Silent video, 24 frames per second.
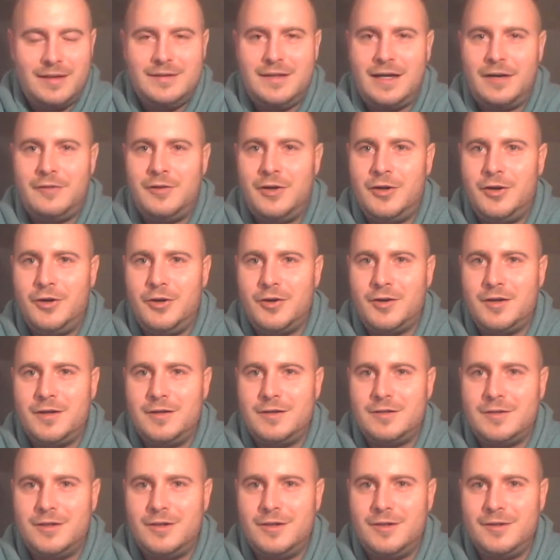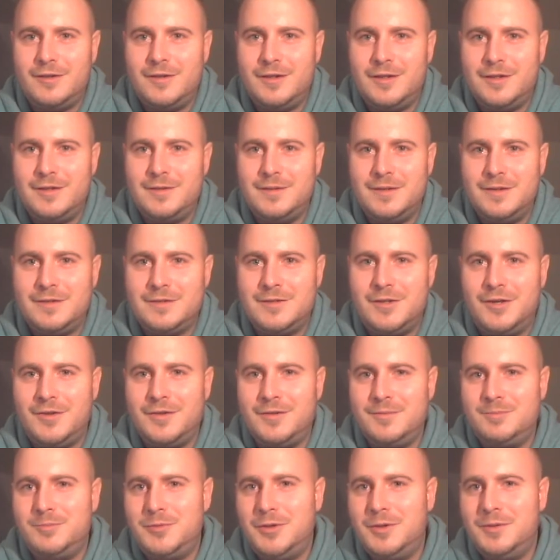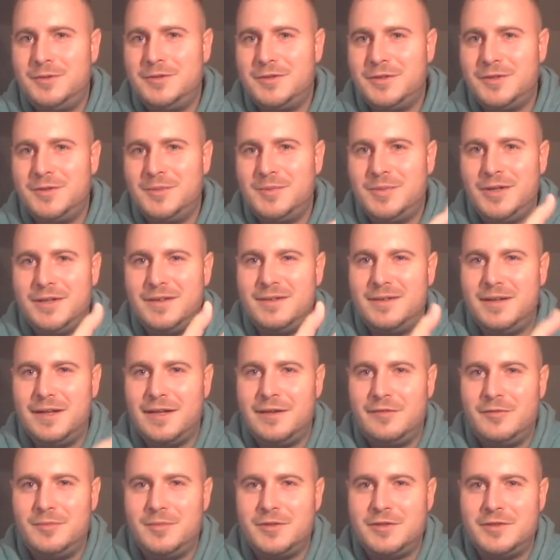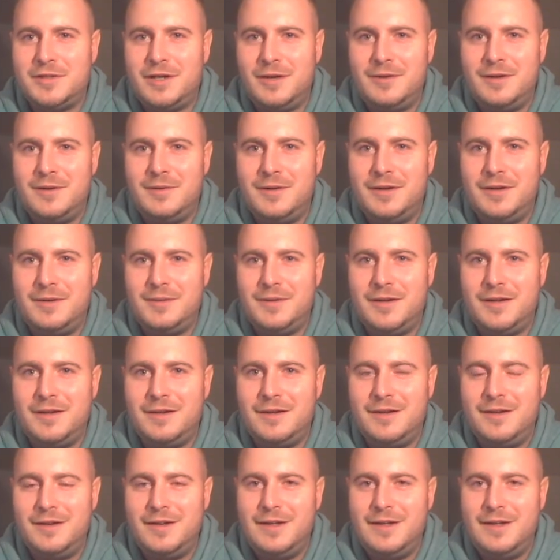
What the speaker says: Darren Hogan he's called, he's not on YouTube but I'll give him a shout out anyway.